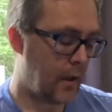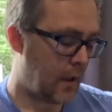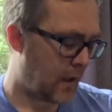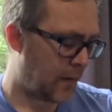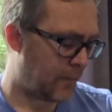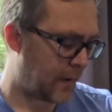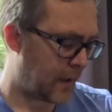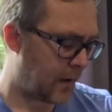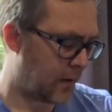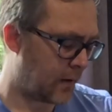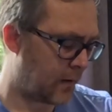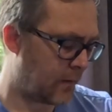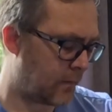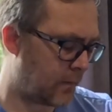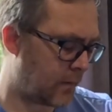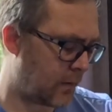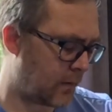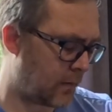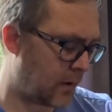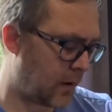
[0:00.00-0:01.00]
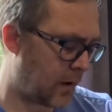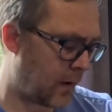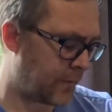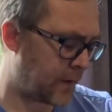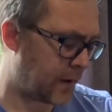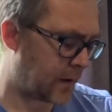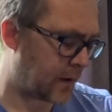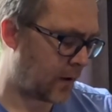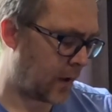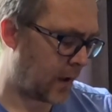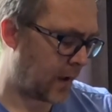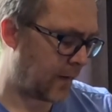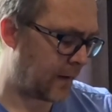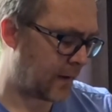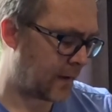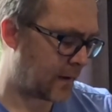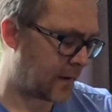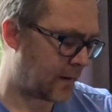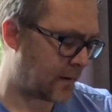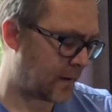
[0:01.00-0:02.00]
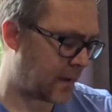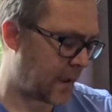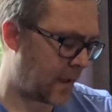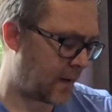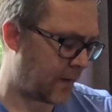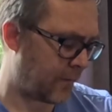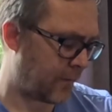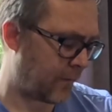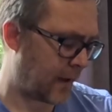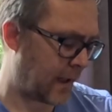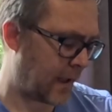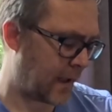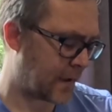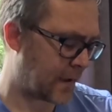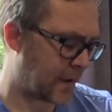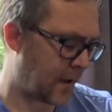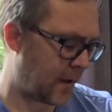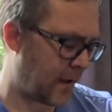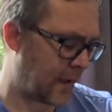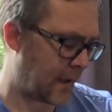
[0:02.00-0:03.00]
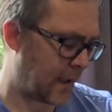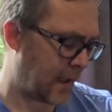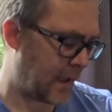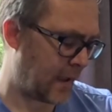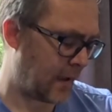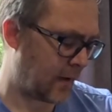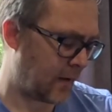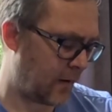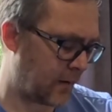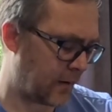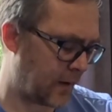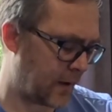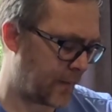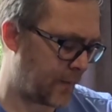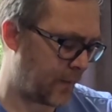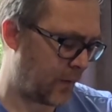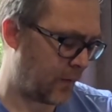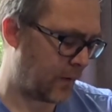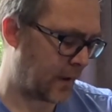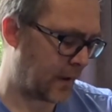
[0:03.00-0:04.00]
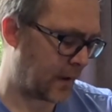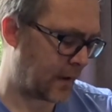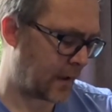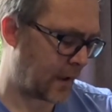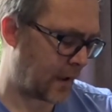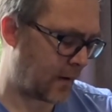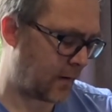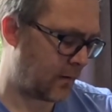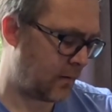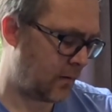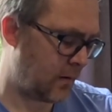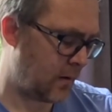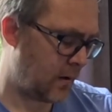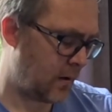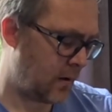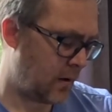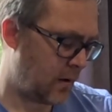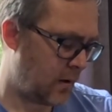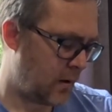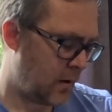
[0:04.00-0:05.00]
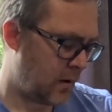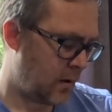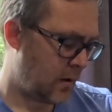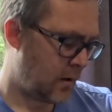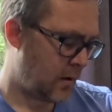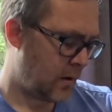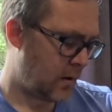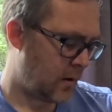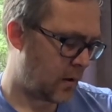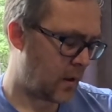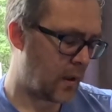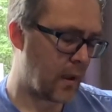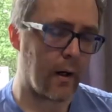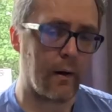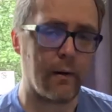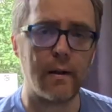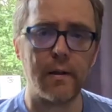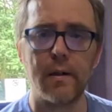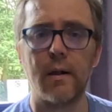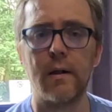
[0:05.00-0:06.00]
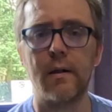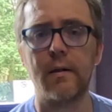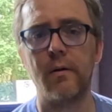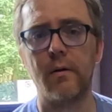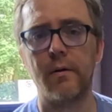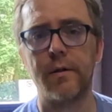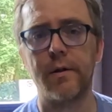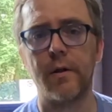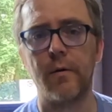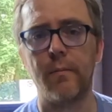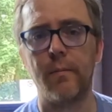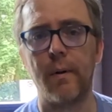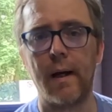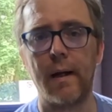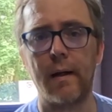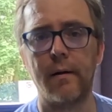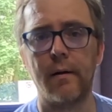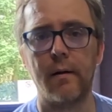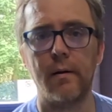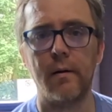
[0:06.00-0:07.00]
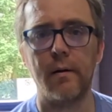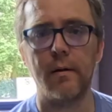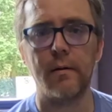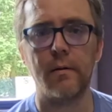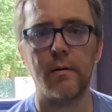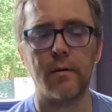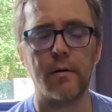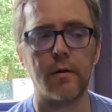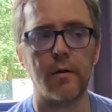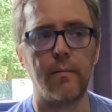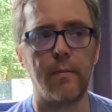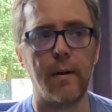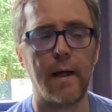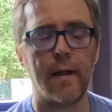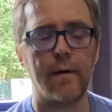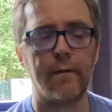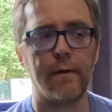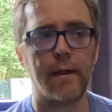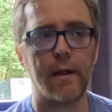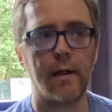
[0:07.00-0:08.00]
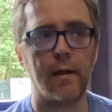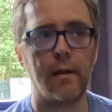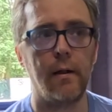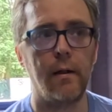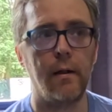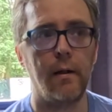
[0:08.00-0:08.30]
I've just got here. It's 10 to 3. I started at 8 o'clock this morning, so you know it's not too bad. Not too bad of a day.